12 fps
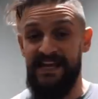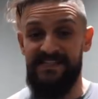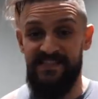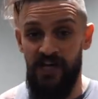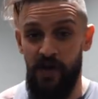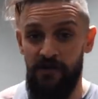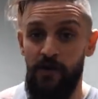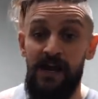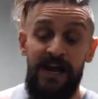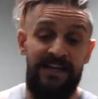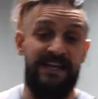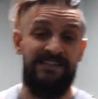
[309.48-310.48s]
case scenario,
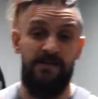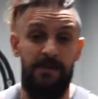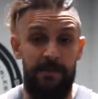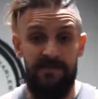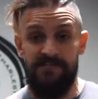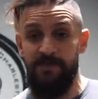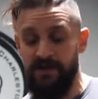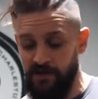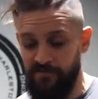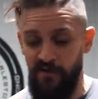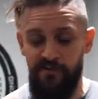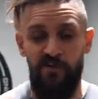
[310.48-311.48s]
and that's that maybe there's been a
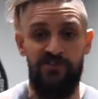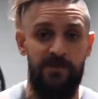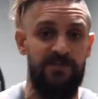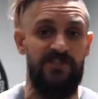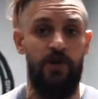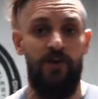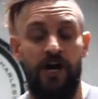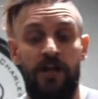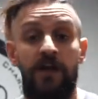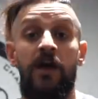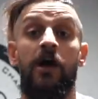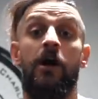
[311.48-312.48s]
kerfuffle, something's going
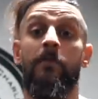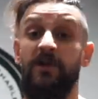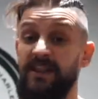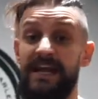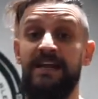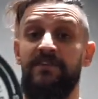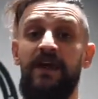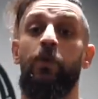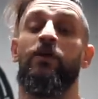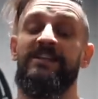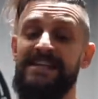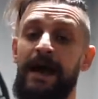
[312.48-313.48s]
on, but at the end of
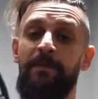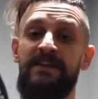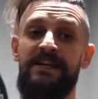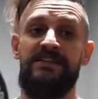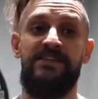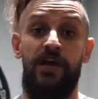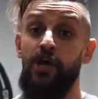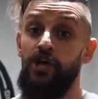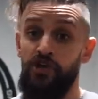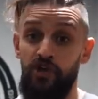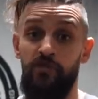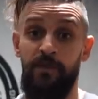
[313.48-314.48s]
it, what has happened is
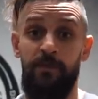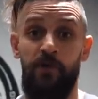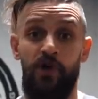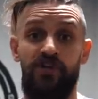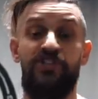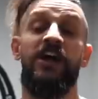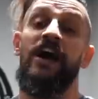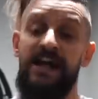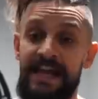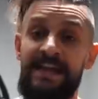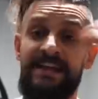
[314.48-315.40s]
you've been pushed and